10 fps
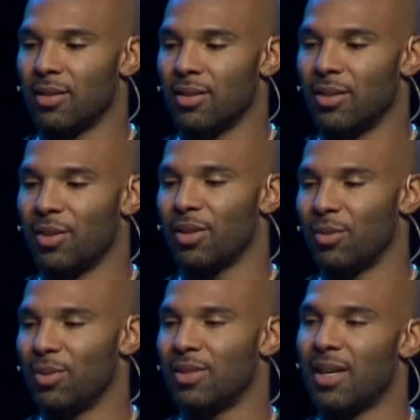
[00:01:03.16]
in
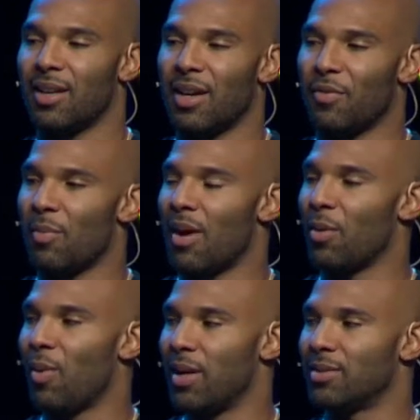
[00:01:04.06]
Louisiana, everybody
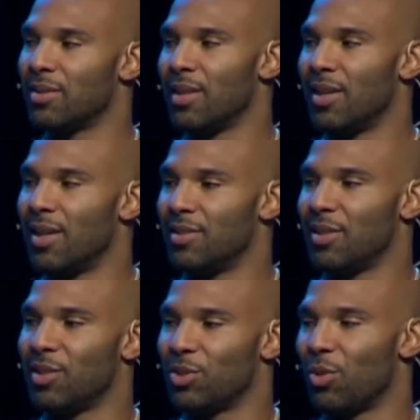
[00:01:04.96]
waits
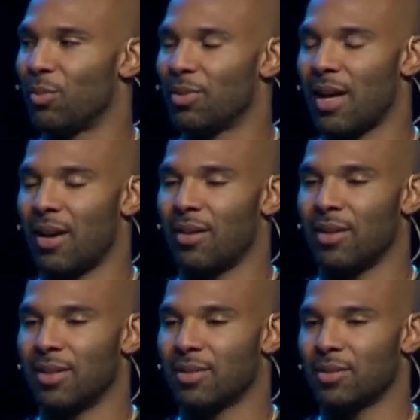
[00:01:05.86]
until the storm kind
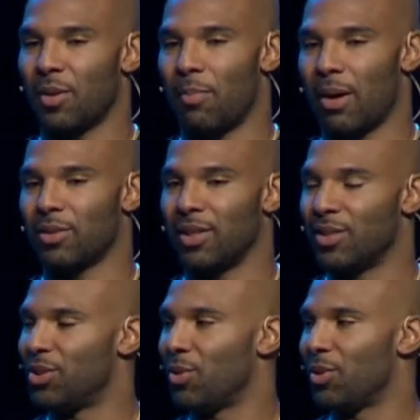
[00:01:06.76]
of is about to
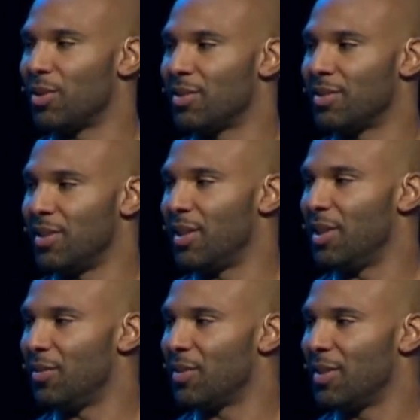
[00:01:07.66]
hit shore to
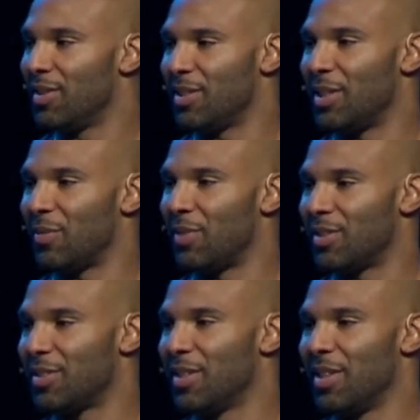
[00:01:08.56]
leave to see if
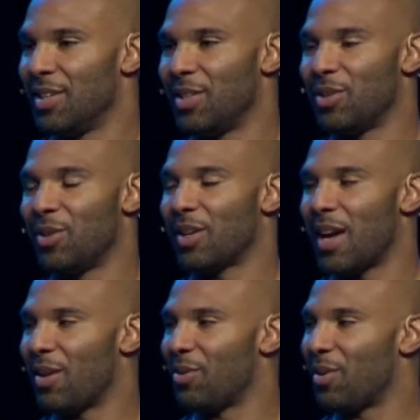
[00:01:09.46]
it's, a
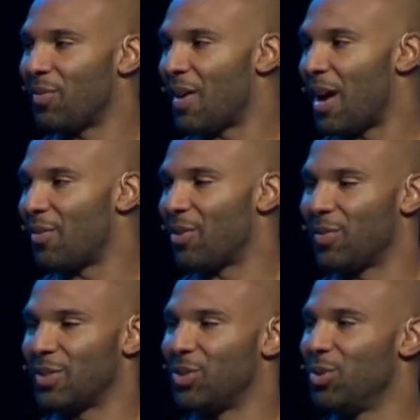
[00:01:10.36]
Category 5 or
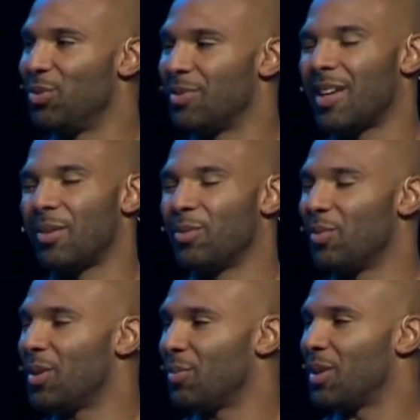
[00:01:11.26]
if it's 2. We